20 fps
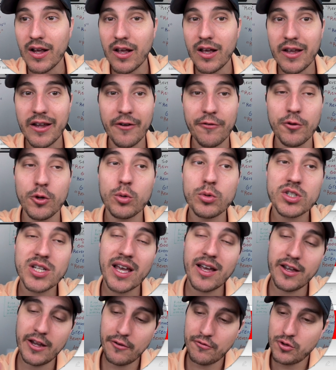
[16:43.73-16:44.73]
If
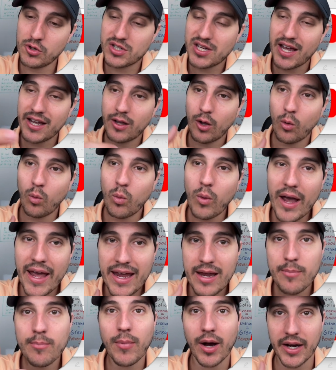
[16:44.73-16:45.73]
you take
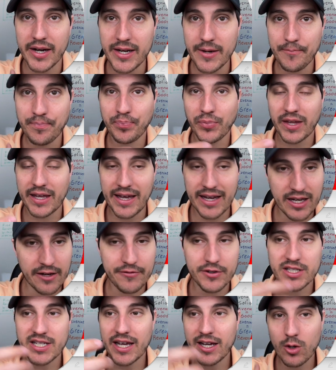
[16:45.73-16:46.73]
away money, okay, if you
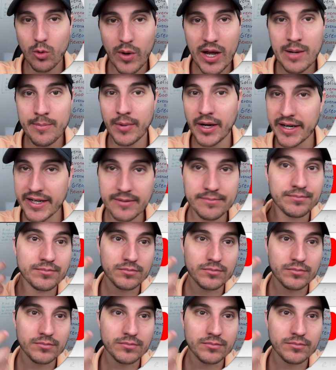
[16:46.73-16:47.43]
take away money,